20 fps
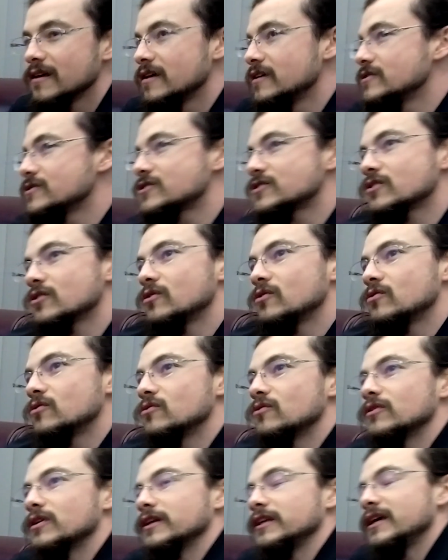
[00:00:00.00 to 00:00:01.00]

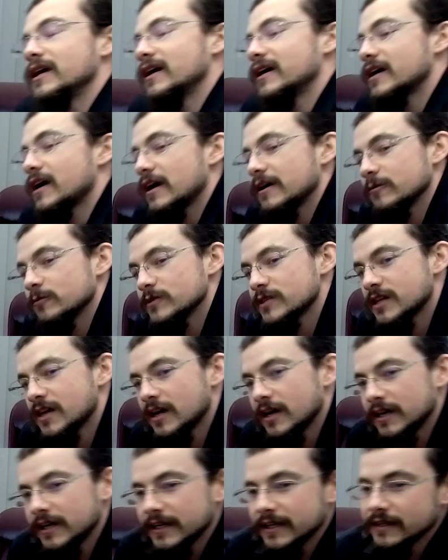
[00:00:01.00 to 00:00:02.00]
So yeah, it was a
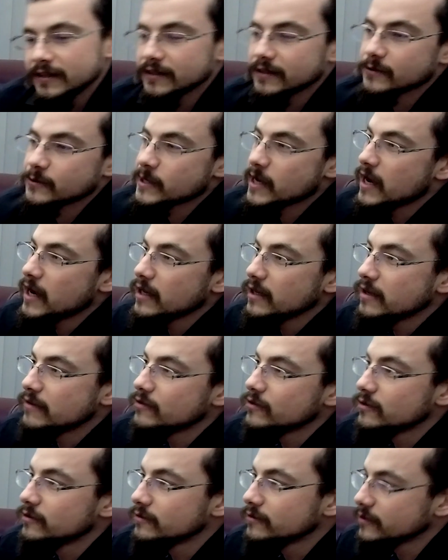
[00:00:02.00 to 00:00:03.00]
high
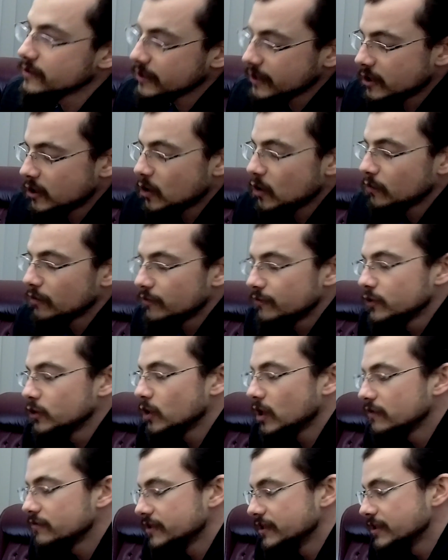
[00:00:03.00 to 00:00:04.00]
level overview
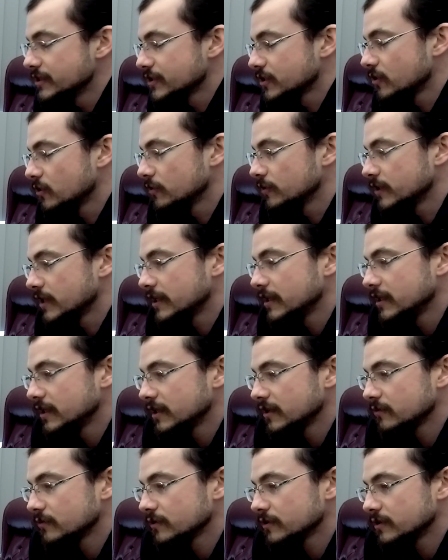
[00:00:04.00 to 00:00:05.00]
of it. So they didn't
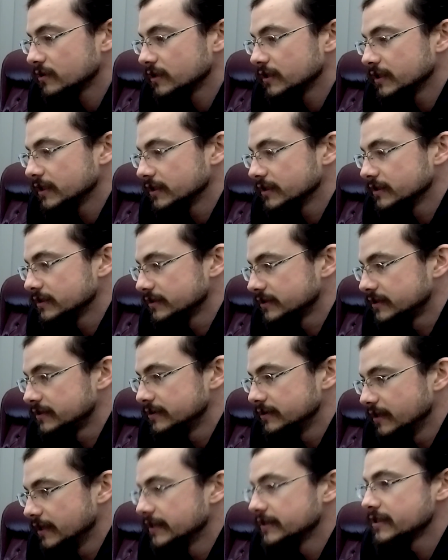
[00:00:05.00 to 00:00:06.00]
get real
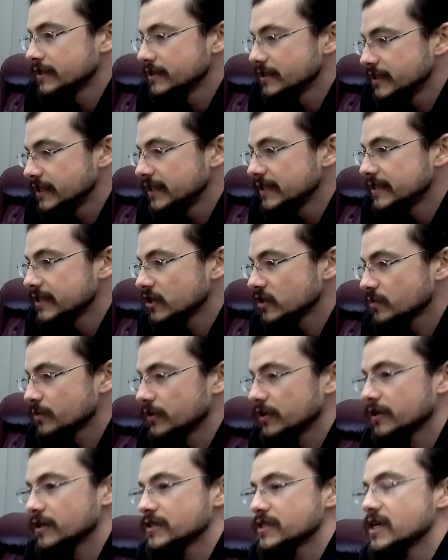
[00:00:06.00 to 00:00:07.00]
into the details,
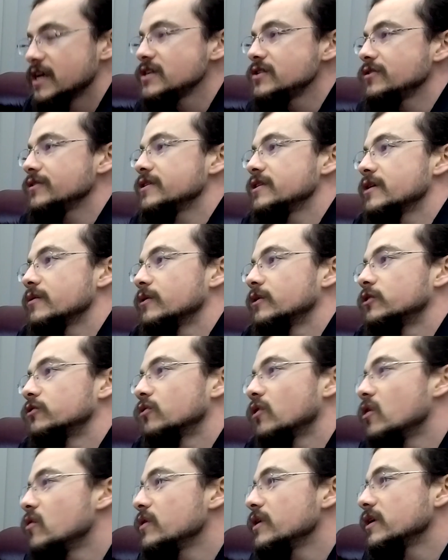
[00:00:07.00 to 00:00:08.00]
but essentially they were
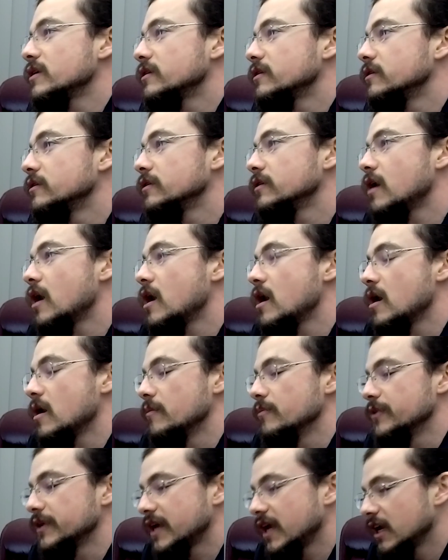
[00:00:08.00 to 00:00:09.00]
growing
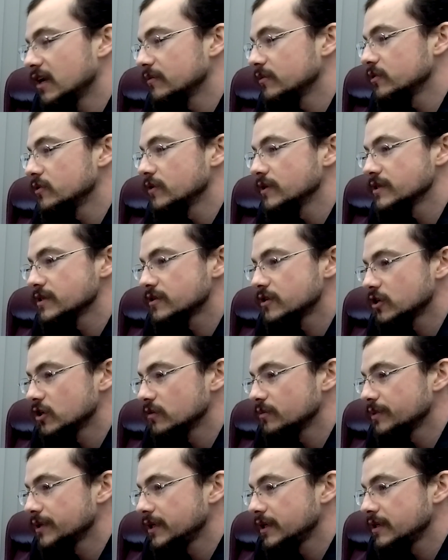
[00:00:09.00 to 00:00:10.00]
the cannabinoids and
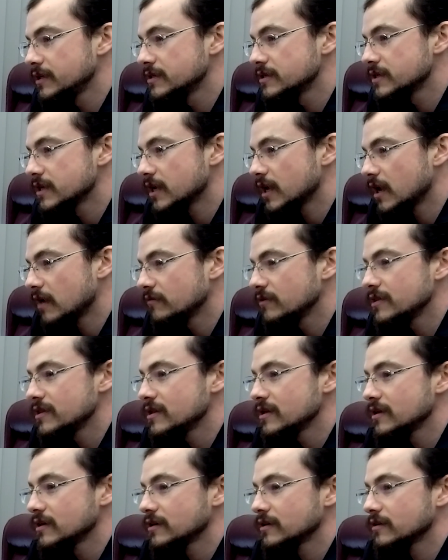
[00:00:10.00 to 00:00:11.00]
terpenes,
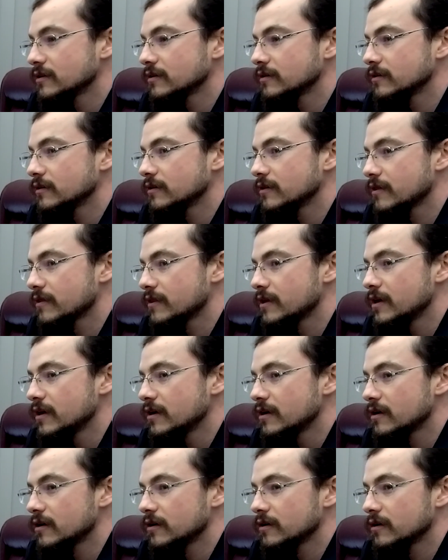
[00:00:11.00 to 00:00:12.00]
everything
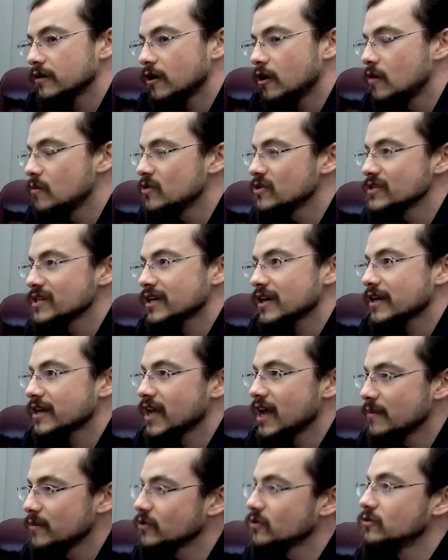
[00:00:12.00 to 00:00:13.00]
there, almost like a
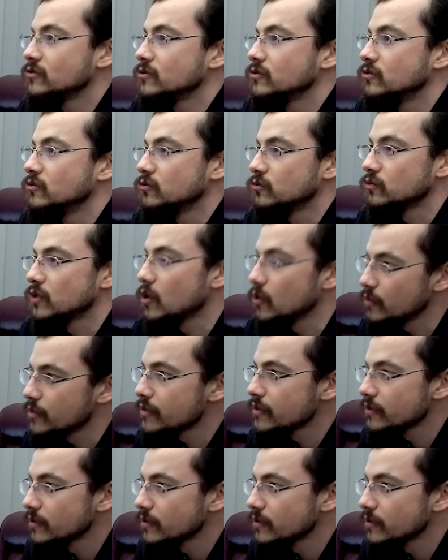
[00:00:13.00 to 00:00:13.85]
chemical growth,